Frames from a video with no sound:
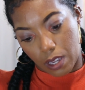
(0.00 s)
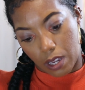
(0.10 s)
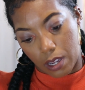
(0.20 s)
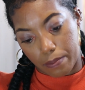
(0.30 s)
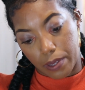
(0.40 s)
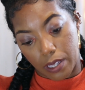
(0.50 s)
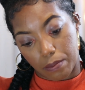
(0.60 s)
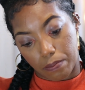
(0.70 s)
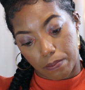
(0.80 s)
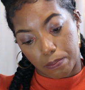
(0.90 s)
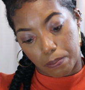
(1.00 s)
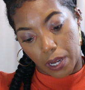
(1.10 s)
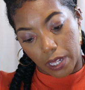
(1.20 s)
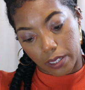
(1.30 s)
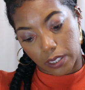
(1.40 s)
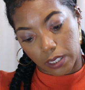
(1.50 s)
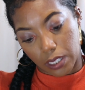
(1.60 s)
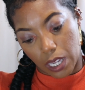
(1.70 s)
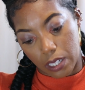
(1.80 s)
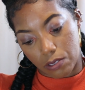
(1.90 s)
Um, it polishes,
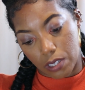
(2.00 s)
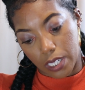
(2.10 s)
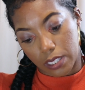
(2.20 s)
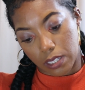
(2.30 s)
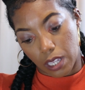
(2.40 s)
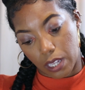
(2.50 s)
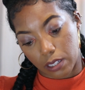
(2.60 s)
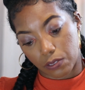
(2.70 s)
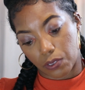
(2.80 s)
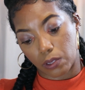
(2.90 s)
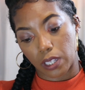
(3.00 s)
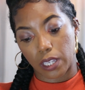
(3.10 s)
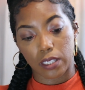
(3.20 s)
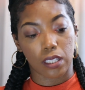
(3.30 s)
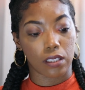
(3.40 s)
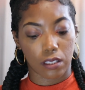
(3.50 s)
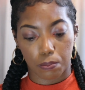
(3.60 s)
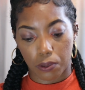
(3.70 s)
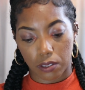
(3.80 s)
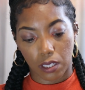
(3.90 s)
hydrates, and exfoliates and it's
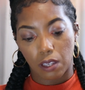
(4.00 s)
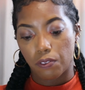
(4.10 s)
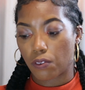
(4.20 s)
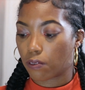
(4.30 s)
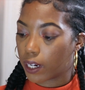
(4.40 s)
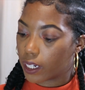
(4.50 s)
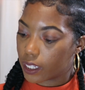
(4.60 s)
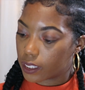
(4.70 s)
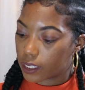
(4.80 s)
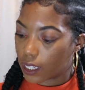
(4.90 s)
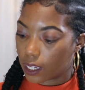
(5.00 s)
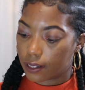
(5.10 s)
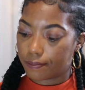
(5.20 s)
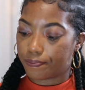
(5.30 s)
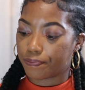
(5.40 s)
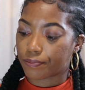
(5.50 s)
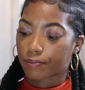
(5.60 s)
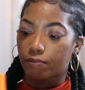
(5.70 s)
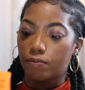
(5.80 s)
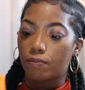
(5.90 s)
supposed to give you radiant skin.
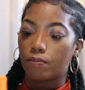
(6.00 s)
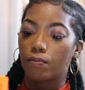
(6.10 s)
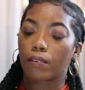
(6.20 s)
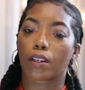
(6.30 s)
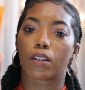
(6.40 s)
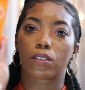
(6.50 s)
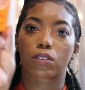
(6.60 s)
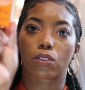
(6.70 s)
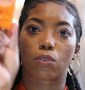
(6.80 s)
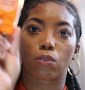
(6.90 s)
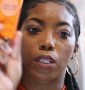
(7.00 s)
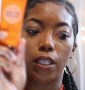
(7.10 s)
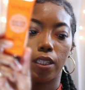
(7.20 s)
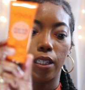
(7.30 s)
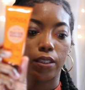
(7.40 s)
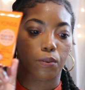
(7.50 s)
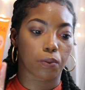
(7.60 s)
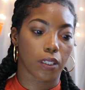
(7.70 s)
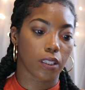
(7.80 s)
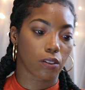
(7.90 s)
So yeah, that's
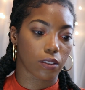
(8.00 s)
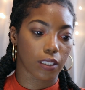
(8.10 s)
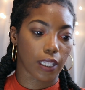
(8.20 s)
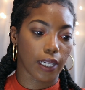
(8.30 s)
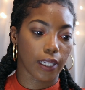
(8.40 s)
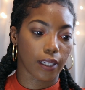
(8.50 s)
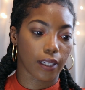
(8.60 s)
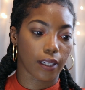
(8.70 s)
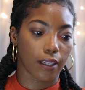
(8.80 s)
what it looks like.